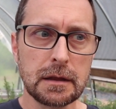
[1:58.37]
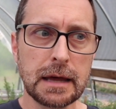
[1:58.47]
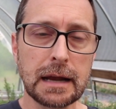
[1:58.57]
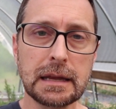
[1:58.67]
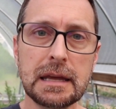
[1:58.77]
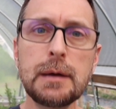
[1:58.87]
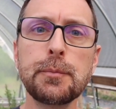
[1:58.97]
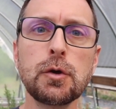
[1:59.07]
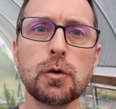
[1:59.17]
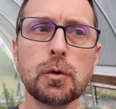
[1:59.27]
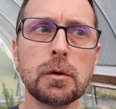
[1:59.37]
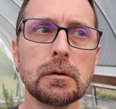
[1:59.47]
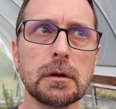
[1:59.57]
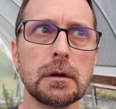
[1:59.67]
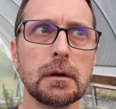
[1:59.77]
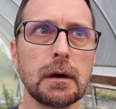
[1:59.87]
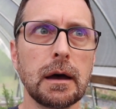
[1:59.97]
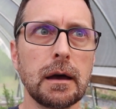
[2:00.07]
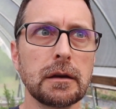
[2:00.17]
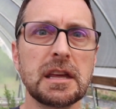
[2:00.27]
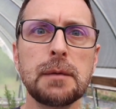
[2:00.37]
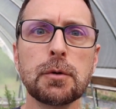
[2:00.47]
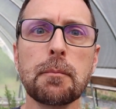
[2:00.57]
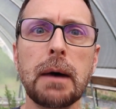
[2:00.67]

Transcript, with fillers: that keep you uh, keep your